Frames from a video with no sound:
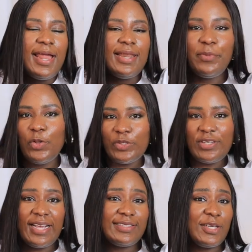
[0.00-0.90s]
Let me know what
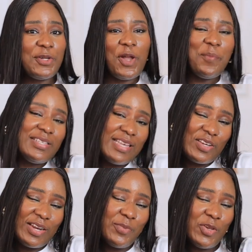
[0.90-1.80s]
you guys think in the comment
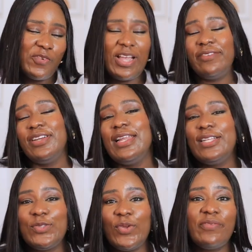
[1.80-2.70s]
section. Let me know if you can
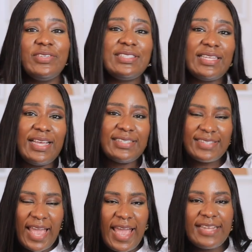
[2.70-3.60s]
relate to everything that I
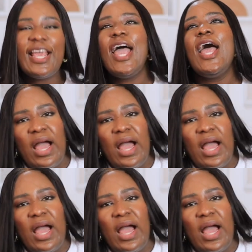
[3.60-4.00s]
said.